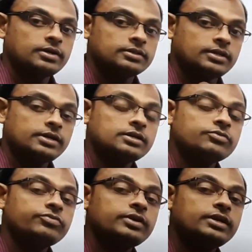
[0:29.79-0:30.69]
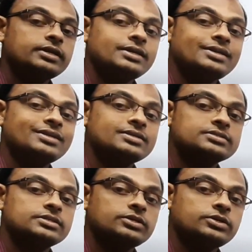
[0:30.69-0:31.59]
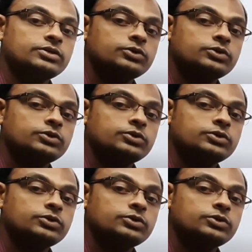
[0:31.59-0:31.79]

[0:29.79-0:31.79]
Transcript: the electric field intensity